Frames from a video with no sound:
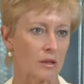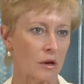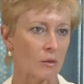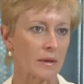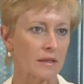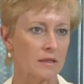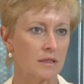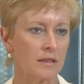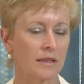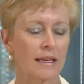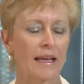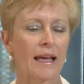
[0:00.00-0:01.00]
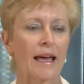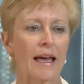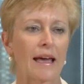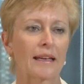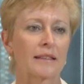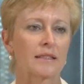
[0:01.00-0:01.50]
to comment,
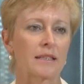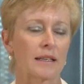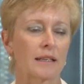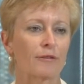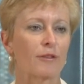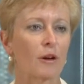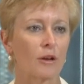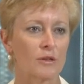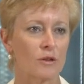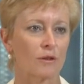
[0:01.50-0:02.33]
and follows